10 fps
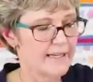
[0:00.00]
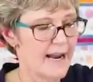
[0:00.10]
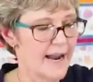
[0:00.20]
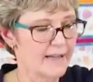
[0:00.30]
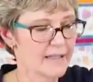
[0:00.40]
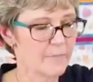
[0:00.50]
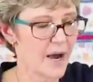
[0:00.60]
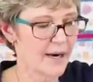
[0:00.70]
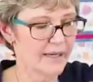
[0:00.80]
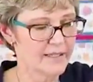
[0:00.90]
has
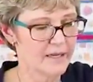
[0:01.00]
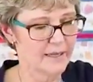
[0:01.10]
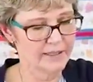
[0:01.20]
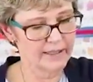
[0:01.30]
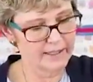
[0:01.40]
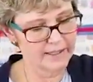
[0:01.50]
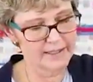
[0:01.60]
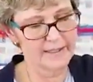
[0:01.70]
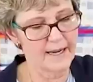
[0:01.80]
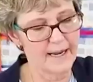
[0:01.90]
pockets on the
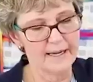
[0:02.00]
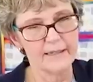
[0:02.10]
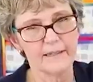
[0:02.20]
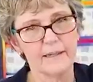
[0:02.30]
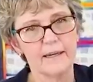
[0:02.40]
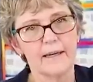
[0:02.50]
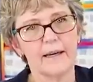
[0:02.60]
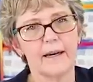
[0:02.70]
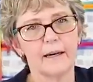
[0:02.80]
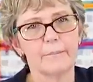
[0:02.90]
inside,
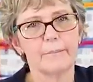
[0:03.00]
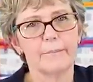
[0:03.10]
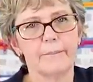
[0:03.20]
um,